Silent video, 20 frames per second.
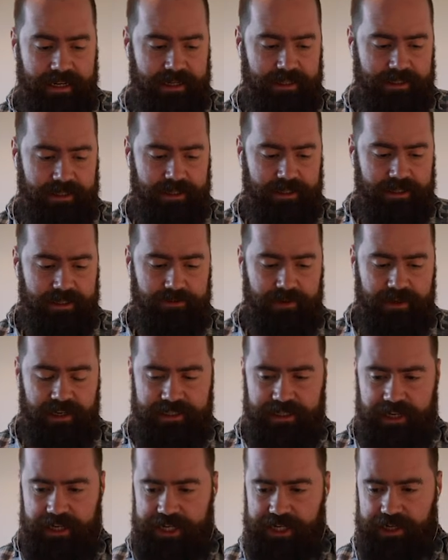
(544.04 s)
is the
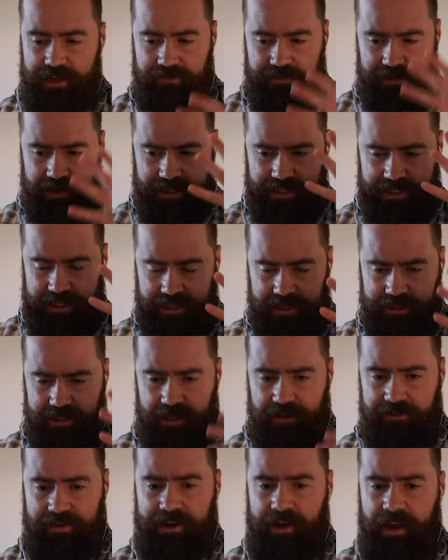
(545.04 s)
realization of an idea that you have in
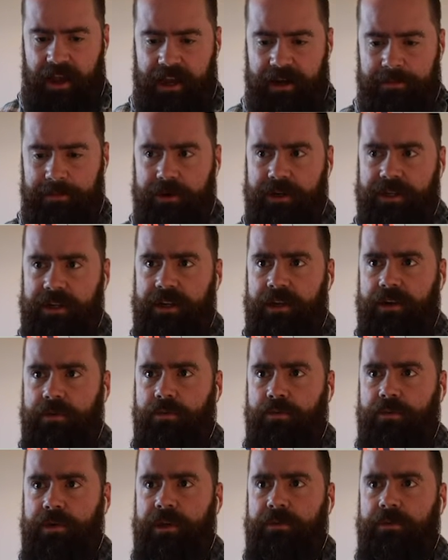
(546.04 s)
your head, but
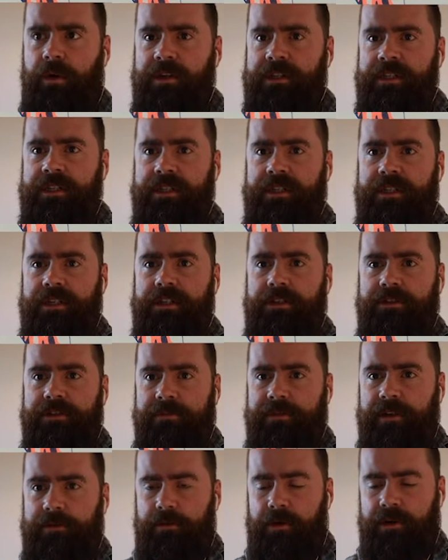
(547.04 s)
we wanted to do something,
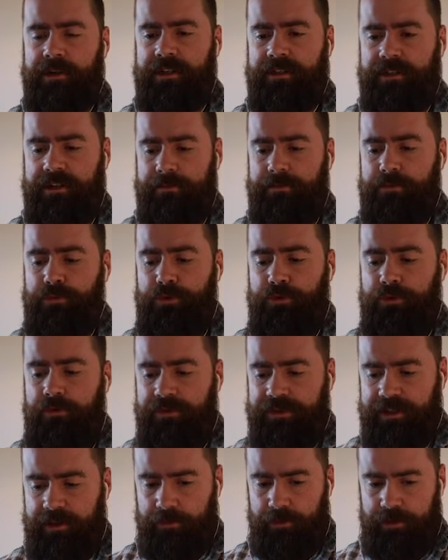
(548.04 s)
we wanted to move
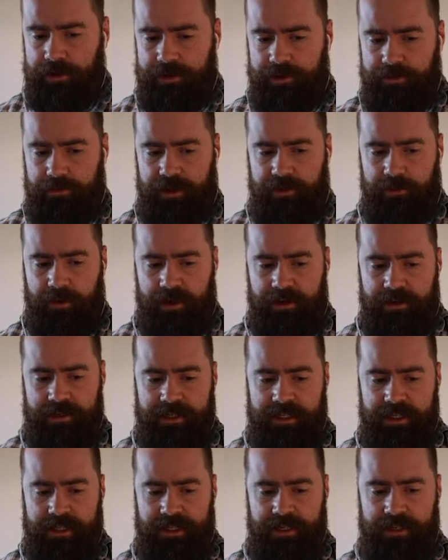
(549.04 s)
someone, we wanted
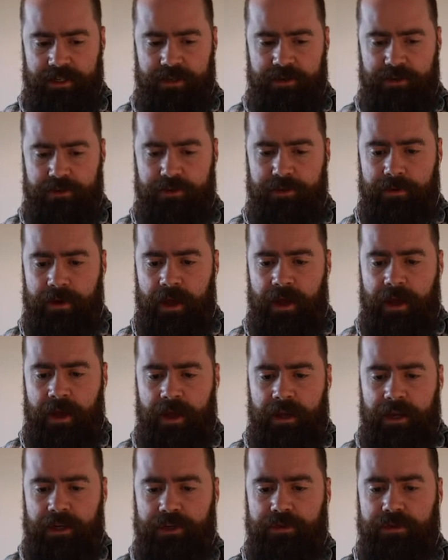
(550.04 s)
to
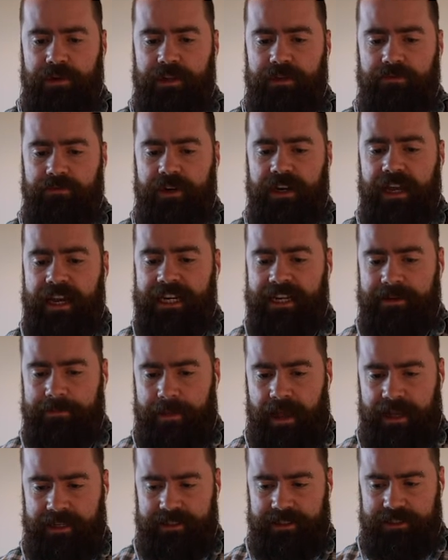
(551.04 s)
relate a
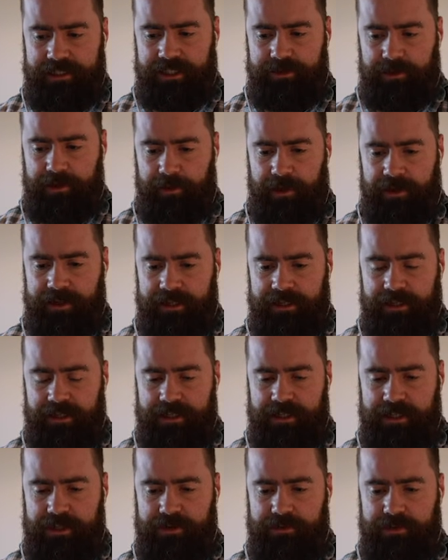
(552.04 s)
message, we
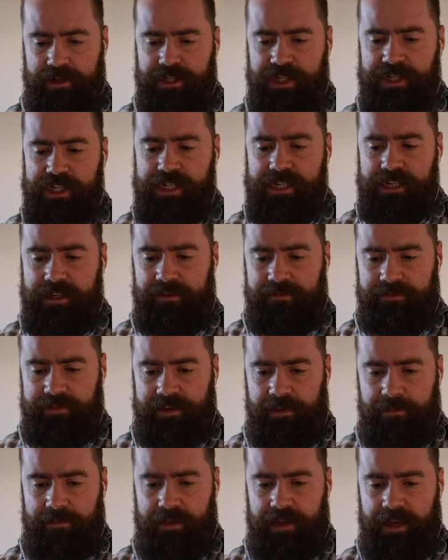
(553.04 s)
wanted to
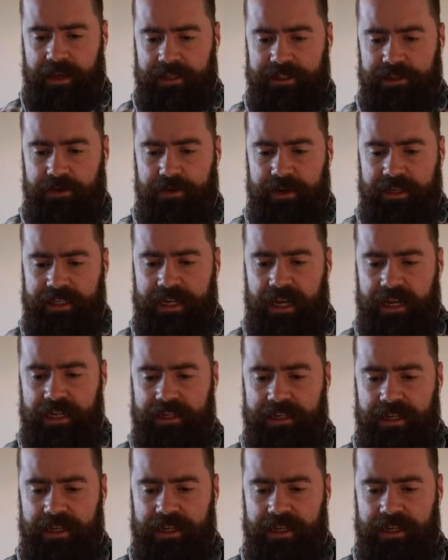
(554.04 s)
achieve something. So it